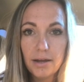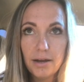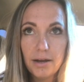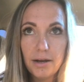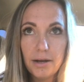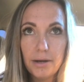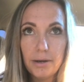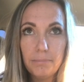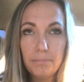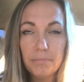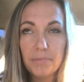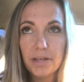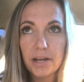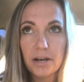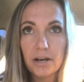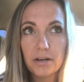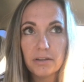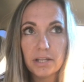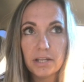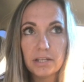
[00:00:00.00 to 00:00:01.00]

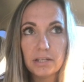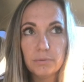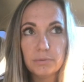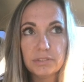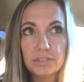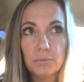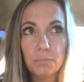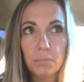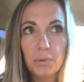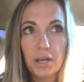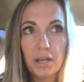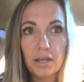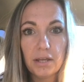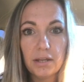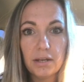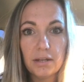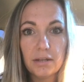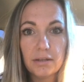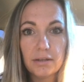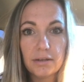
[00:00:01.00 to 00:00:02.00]
there, that he was
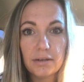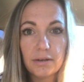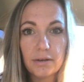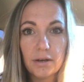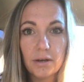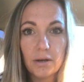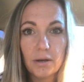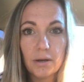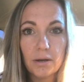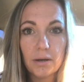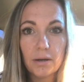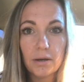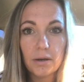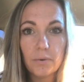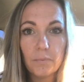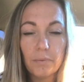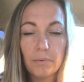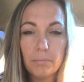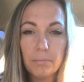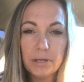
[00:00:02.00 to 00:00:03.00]
admitted,
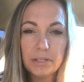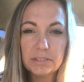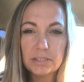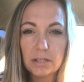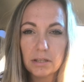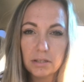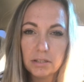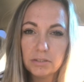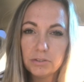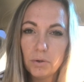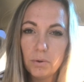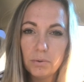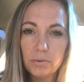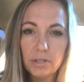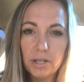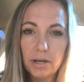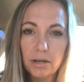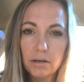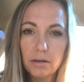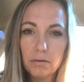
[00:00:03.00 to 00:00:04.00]
we were basically told
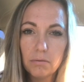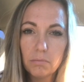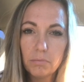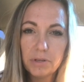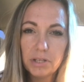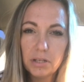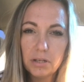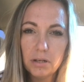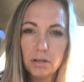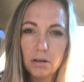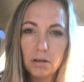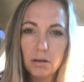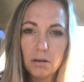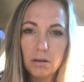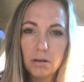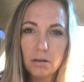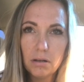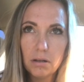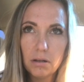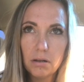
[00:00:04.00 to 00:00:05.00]
that they
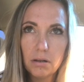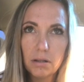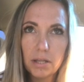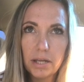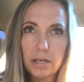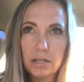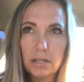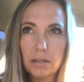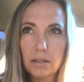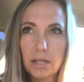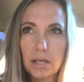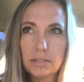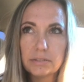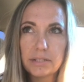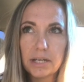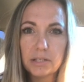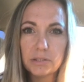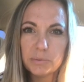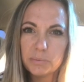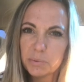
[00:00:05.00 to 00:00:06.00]
didn't think
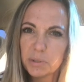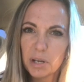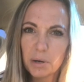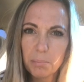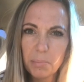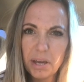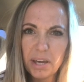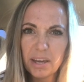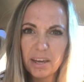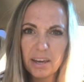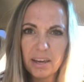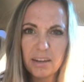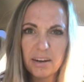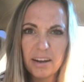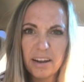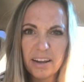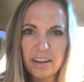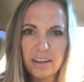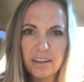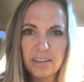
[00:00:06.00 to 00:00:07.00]
Sylas was going to make it,
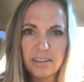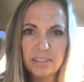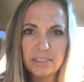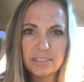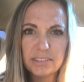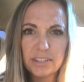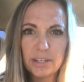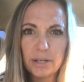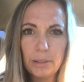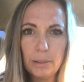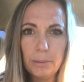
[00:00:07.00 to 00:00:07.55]
and